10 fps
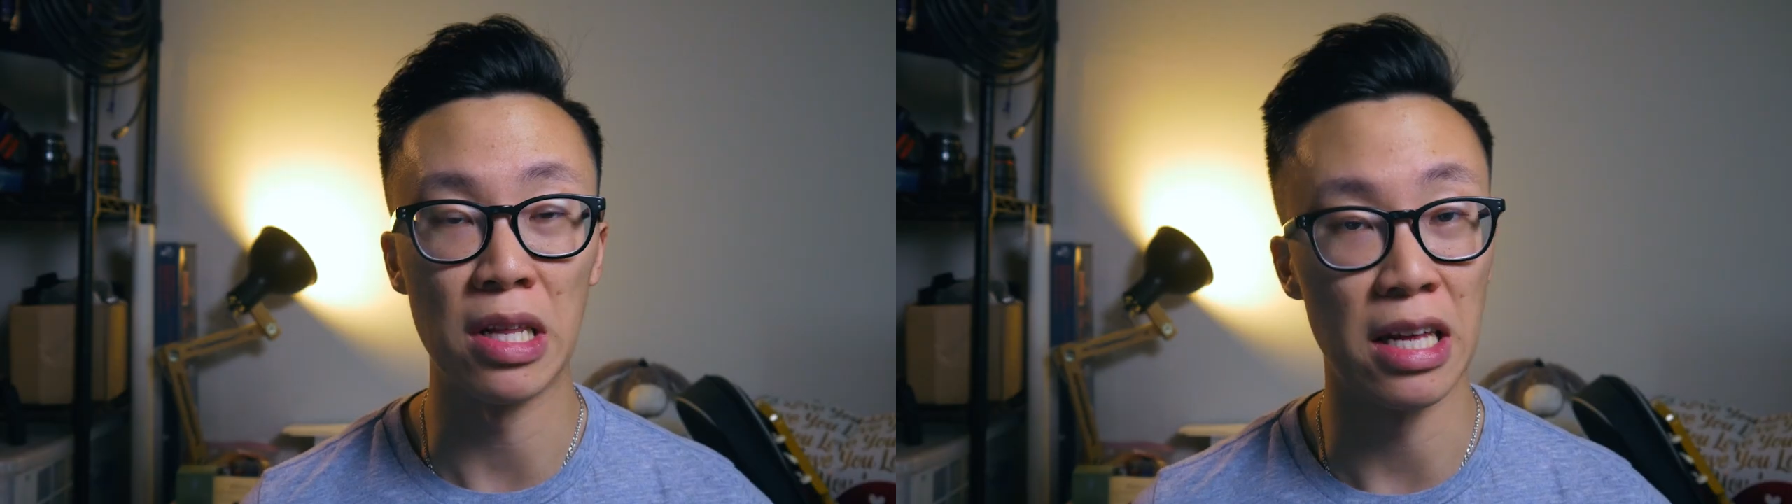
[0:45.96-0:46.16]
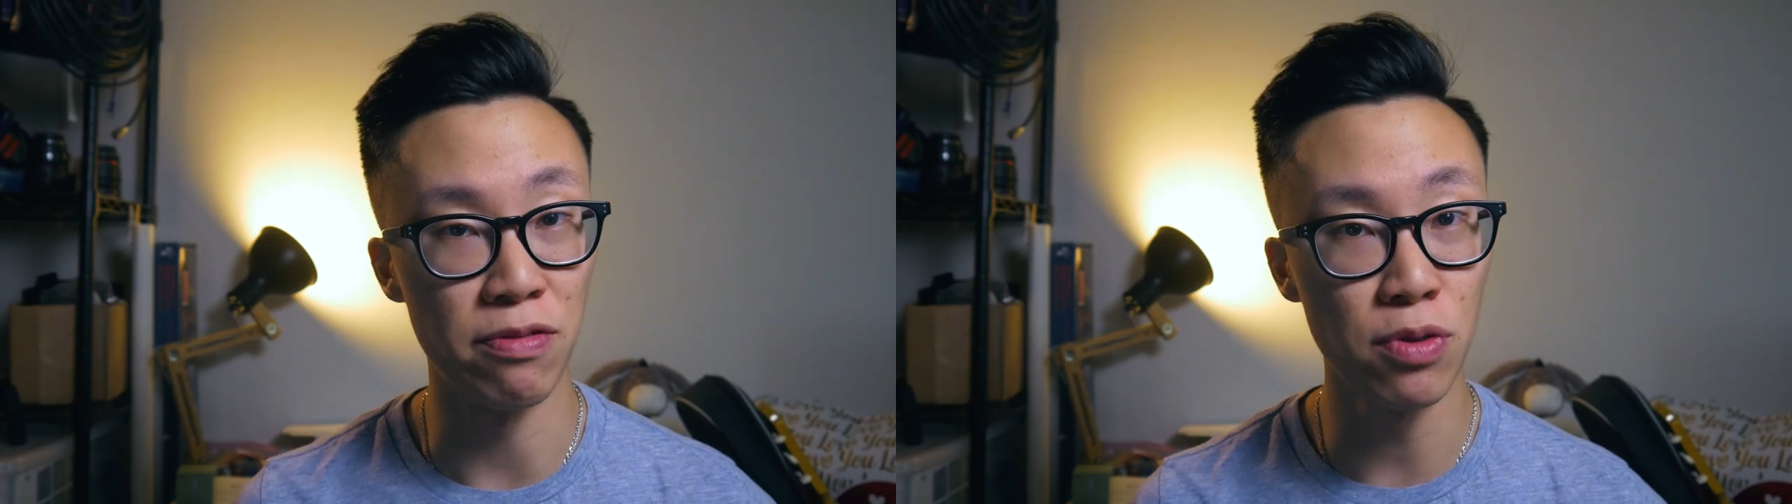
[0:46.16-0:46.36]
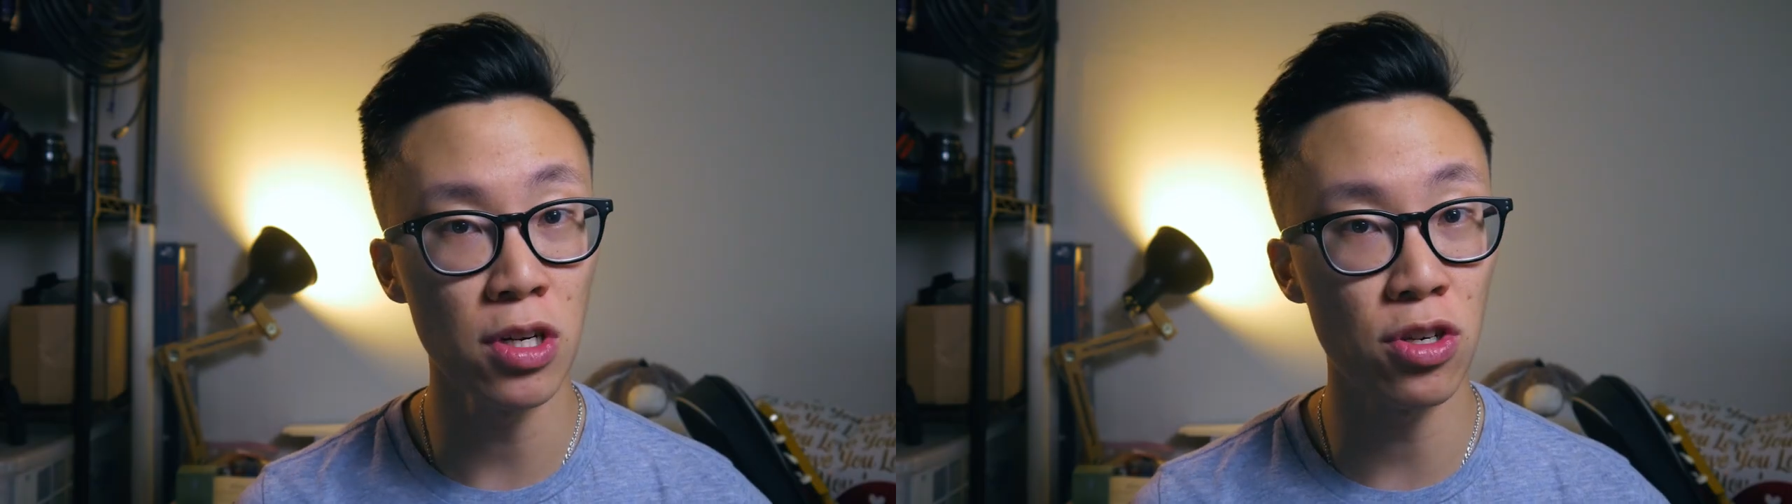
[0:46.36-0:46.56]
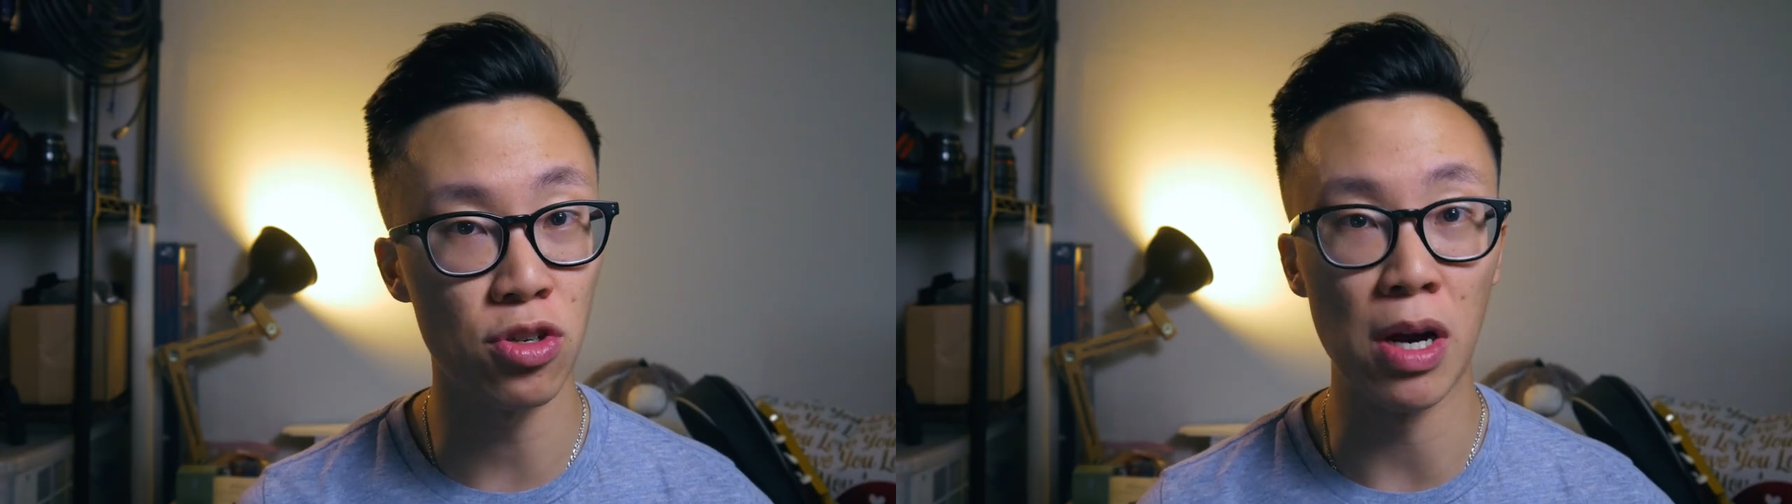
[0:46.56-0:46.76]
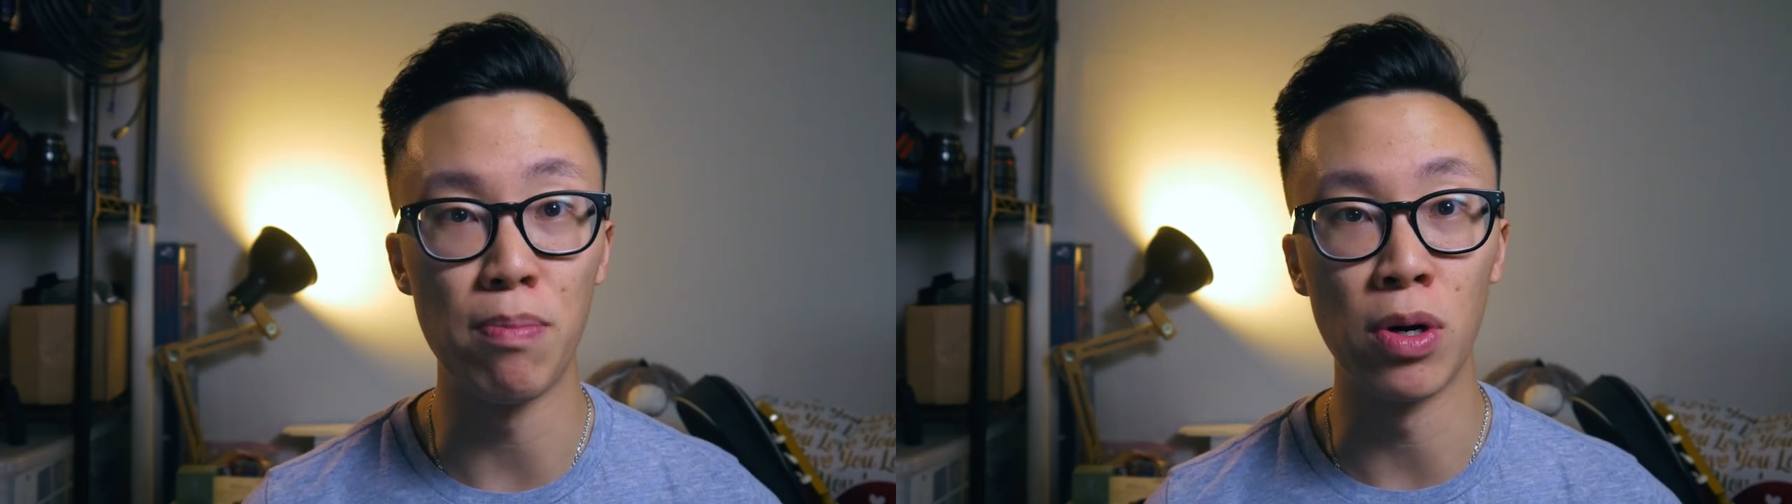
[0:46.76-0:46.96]
a lot of footage,
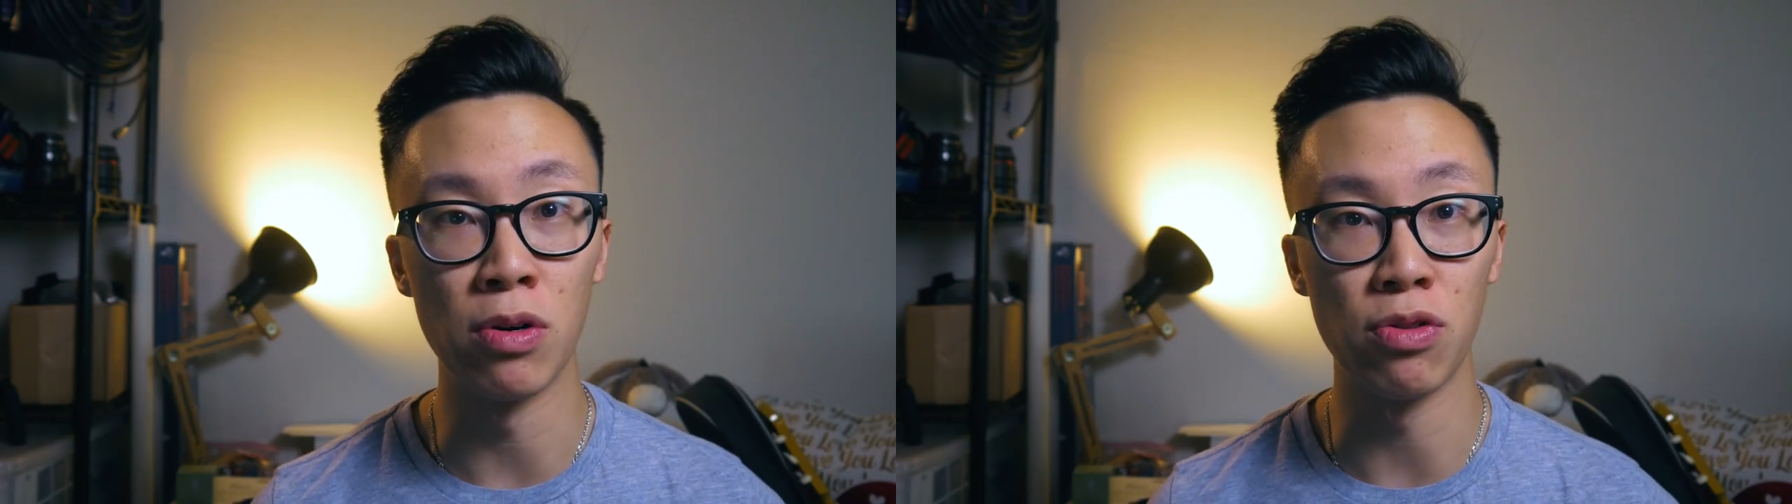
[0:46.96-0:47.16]
so I burn